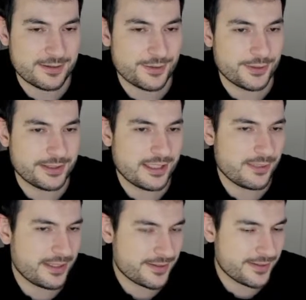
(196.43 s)
so it kind
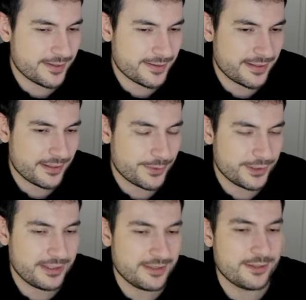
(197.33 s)
of makes sense that they
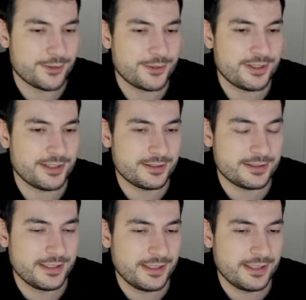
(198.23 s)
put it in low tier.